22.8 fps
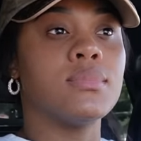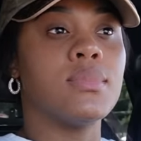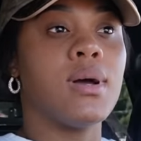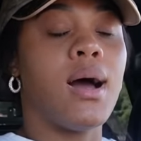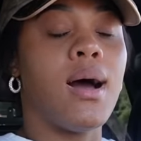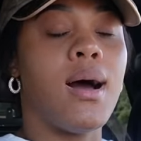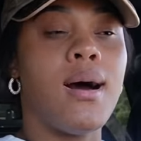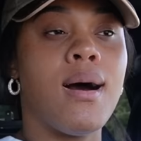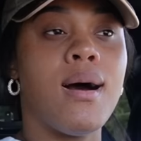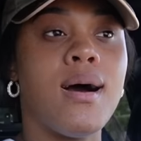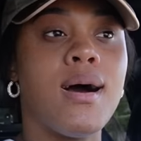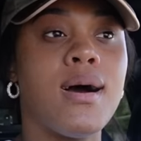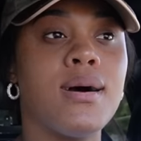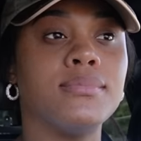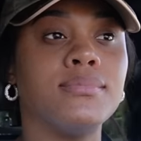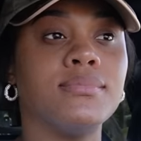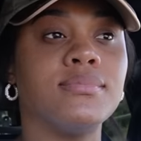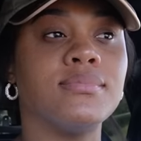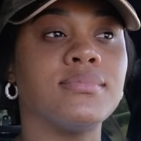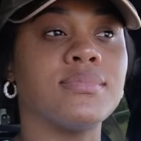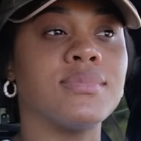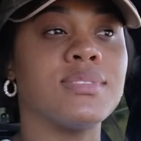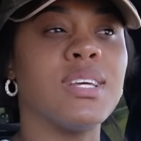
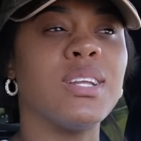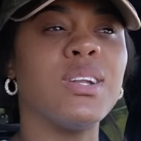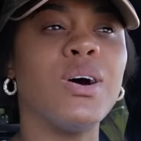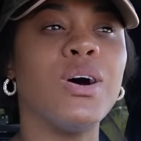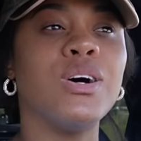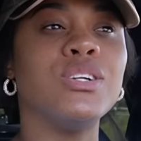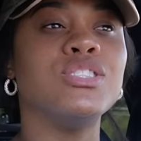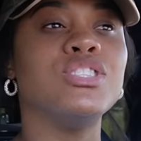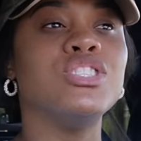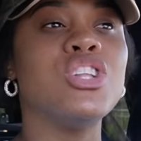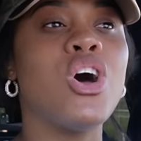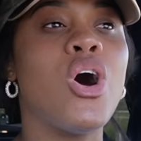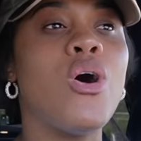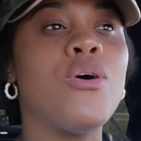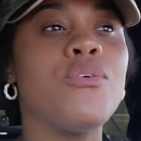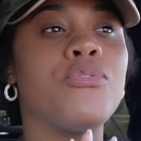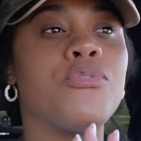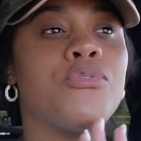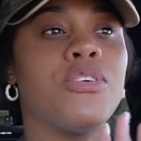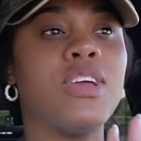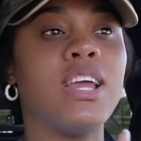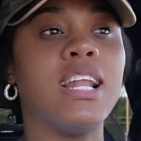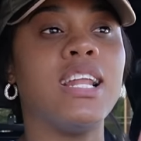um, you know, no
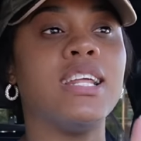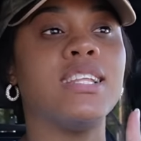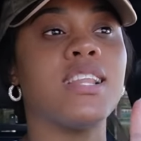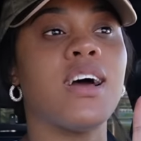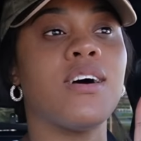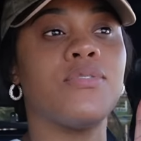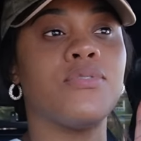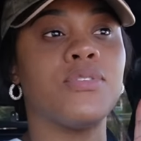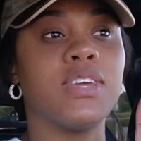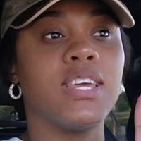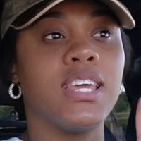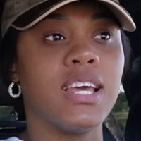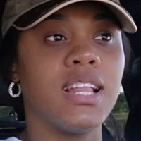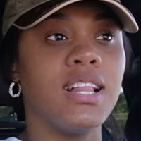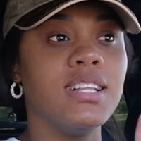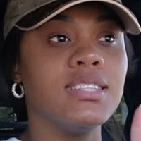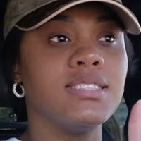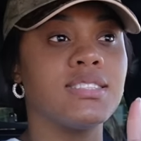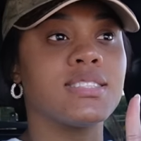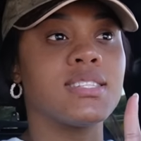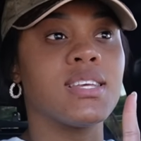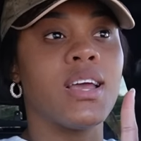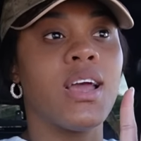feeling of
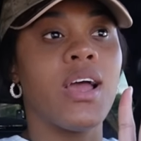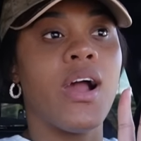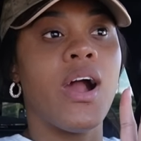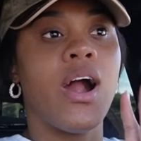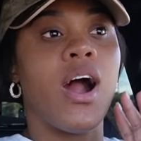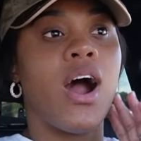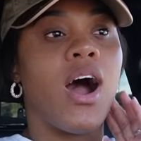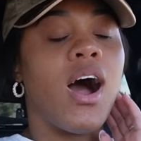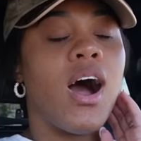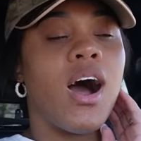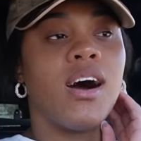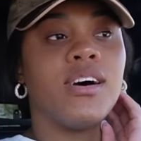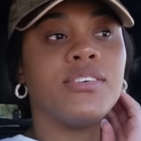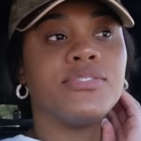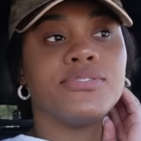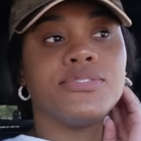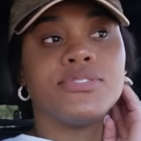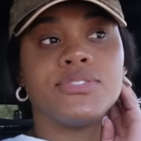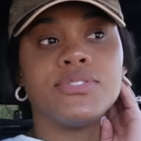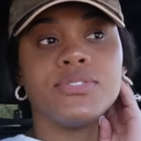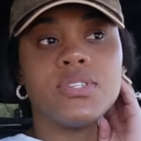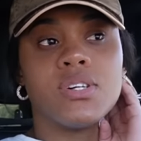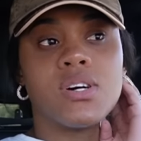guilt of
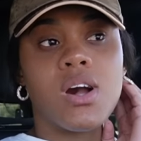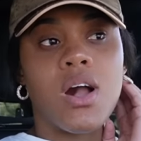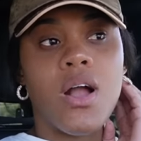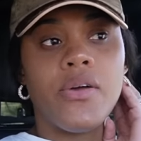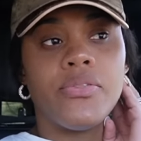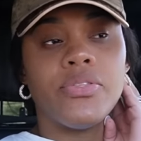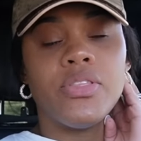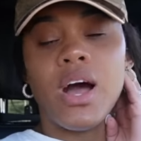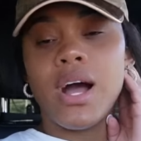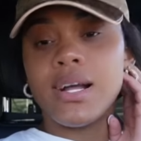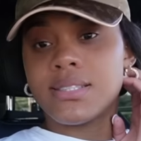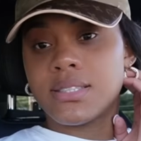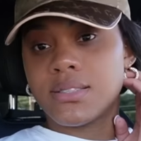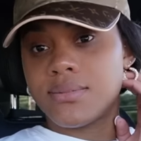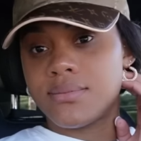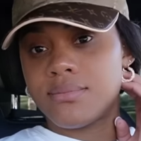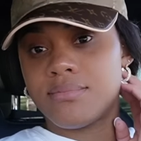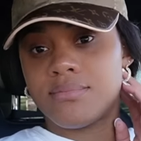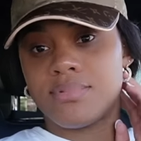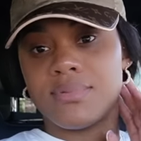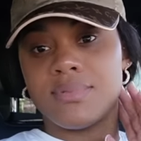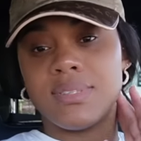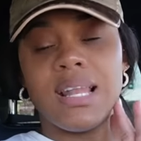not
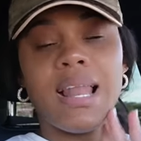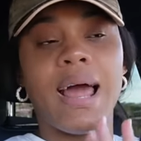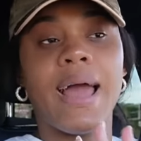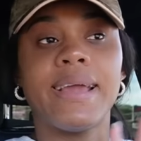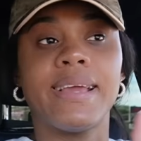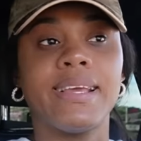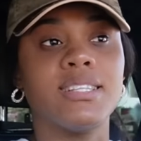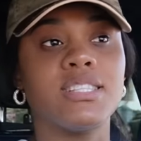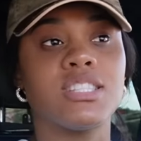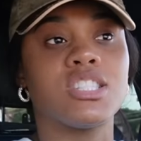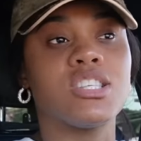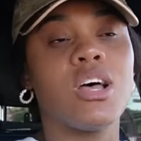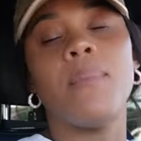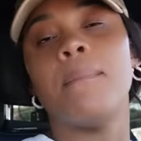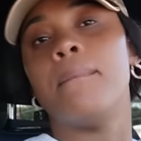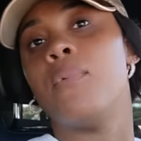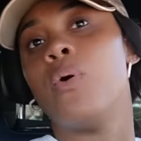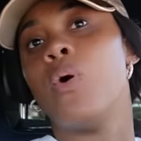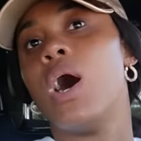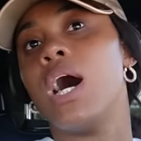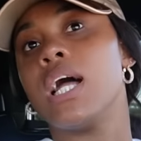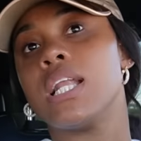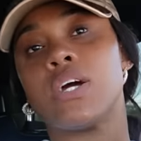liking
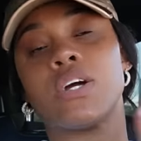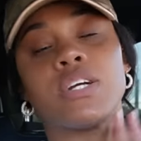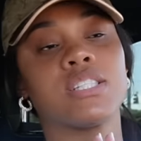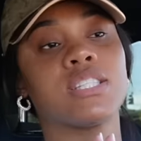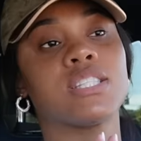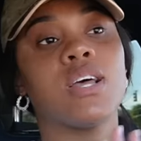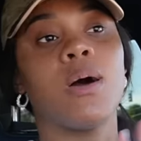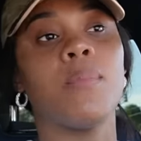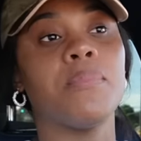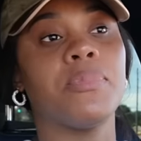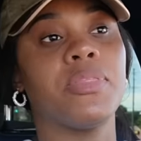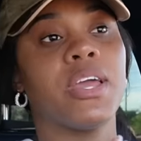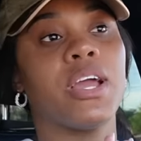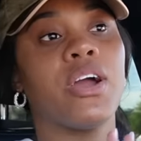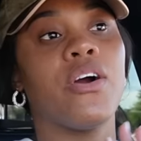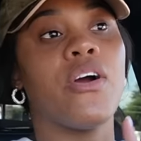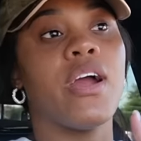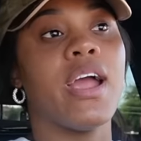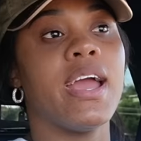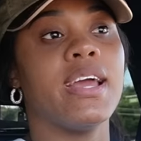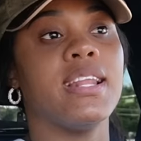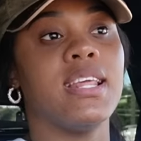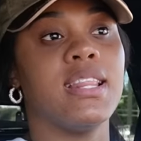someone or something
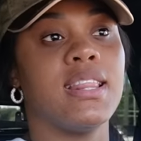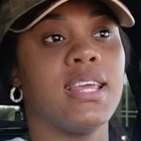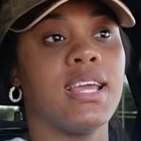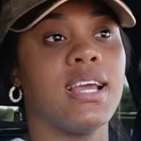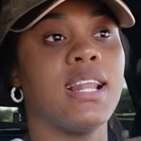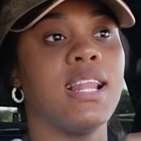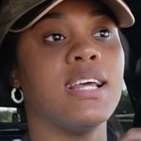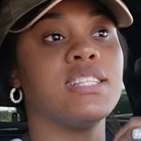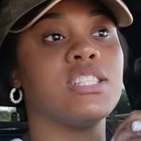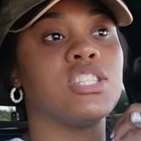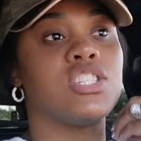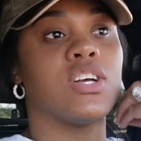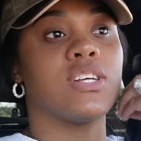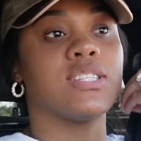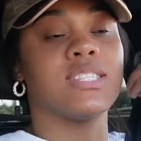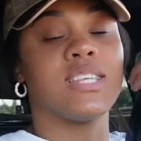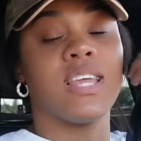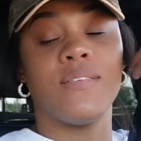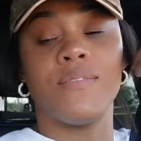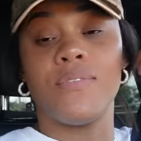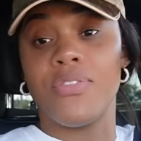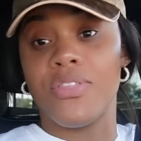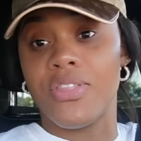or anything. Let's just
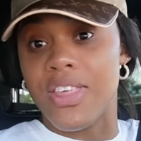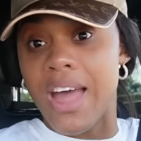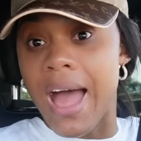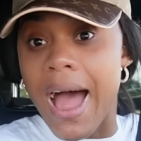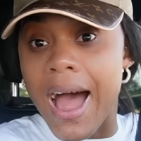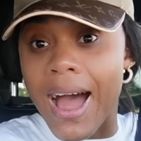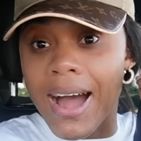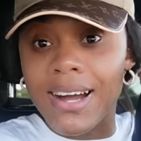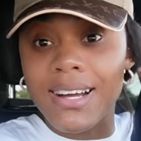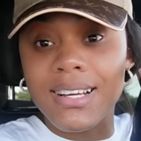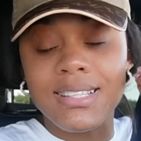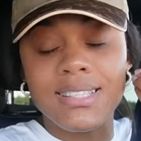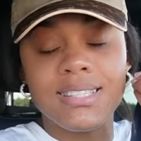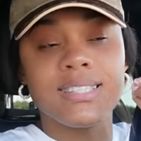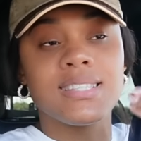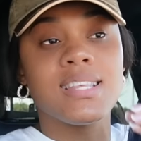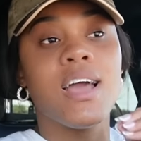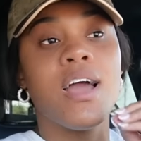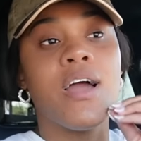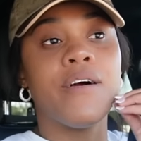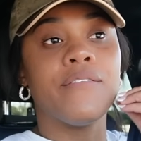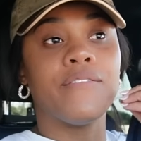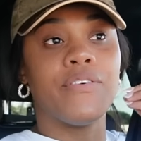give thanks
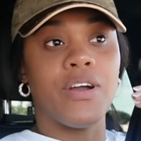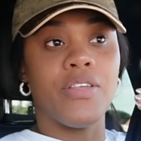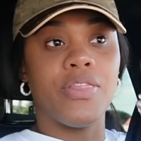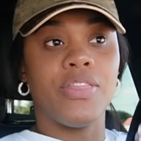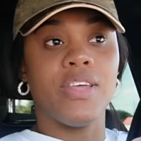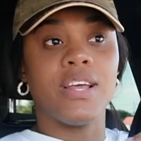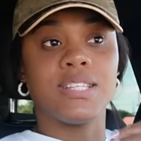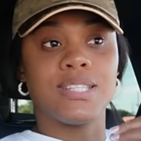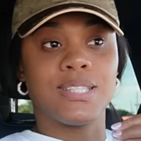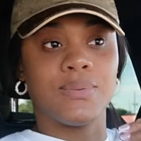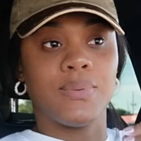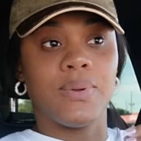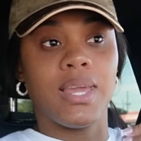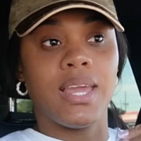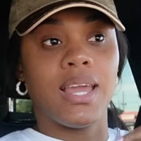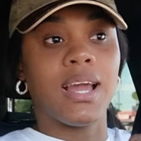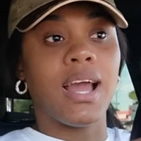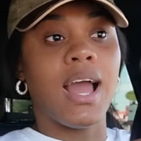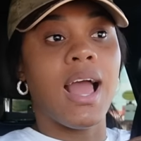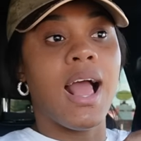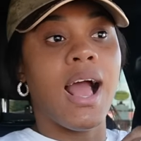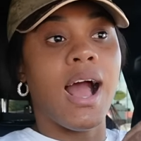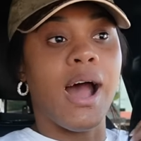for this week.
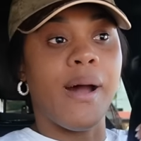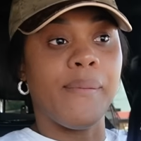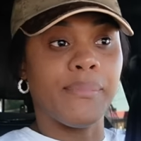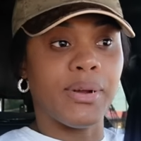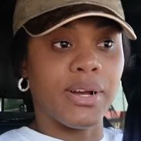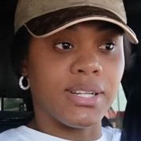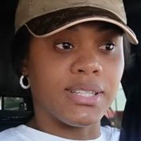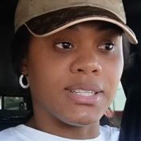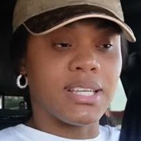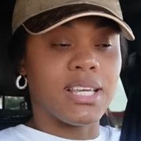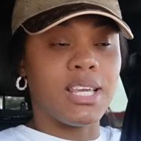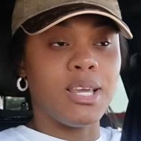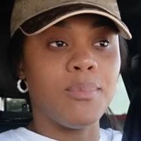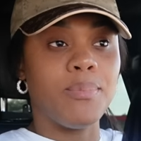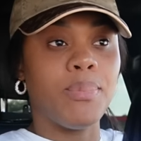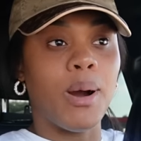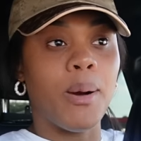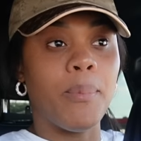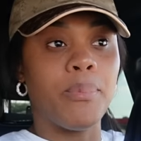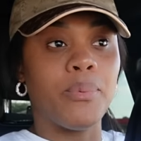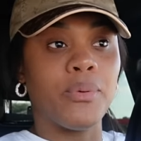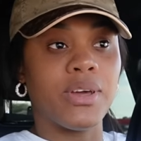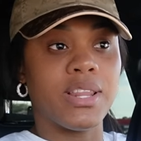I'm going to keep
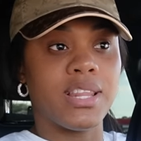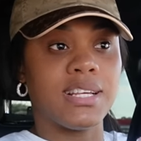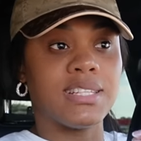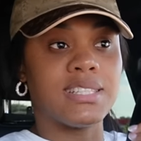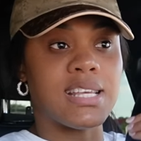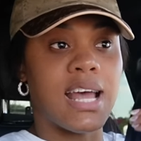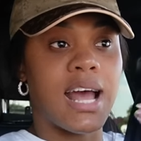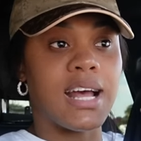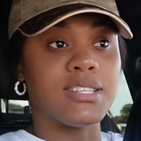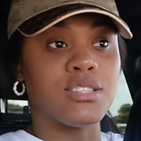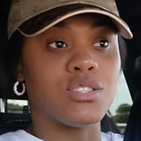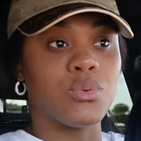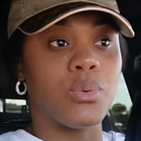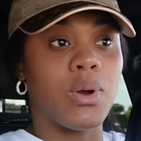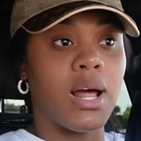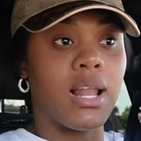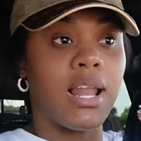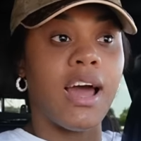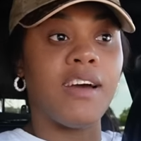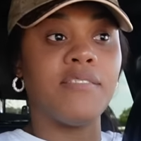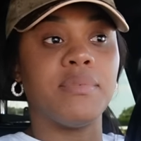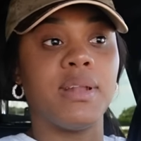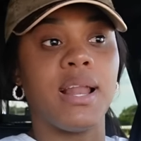up with it as
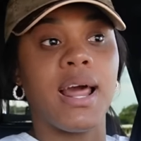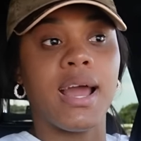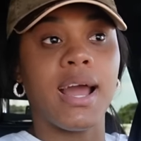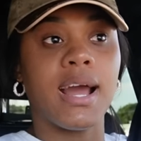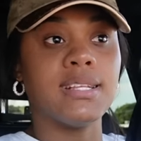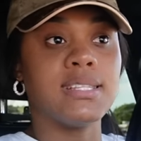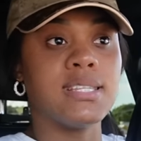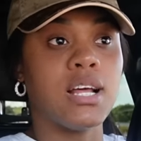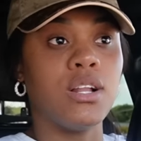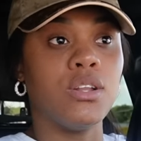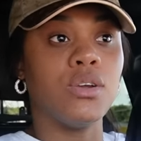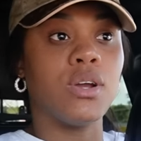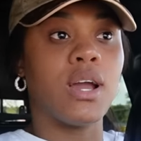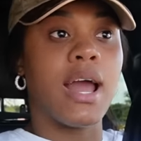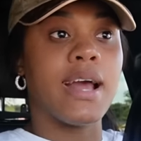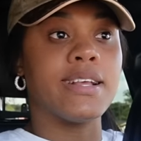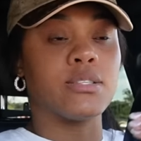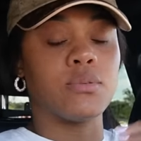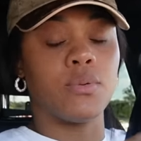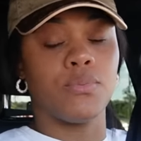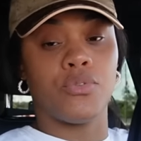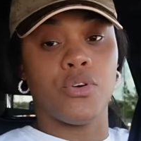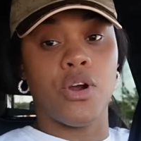well. I've, like I tell you
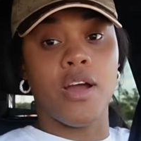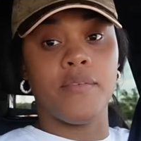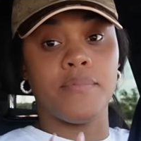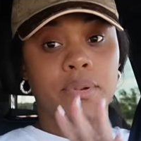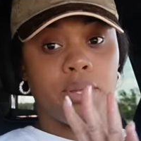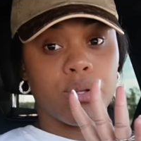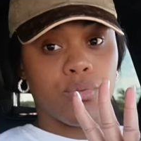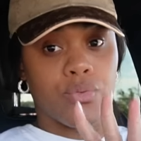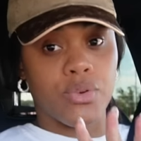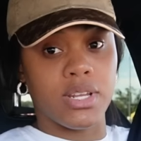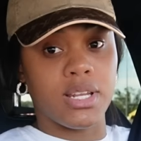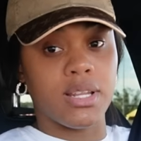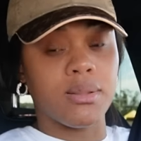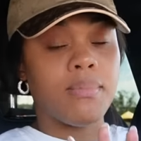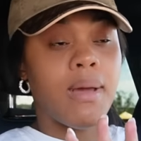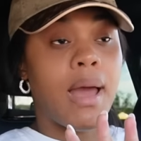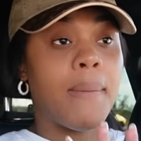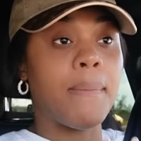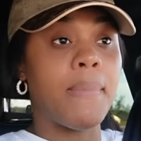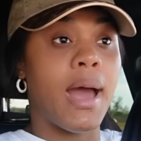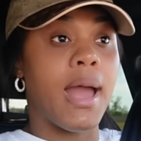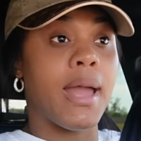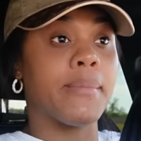guys before, I've been reading
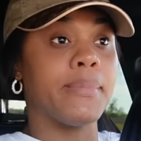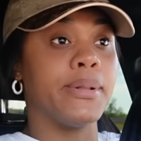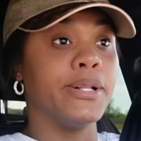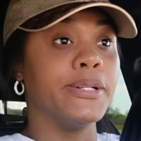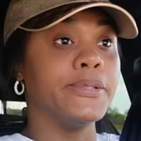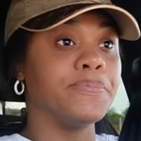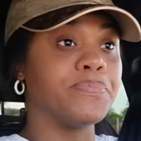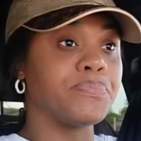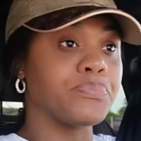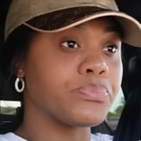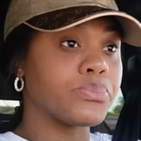my Bible.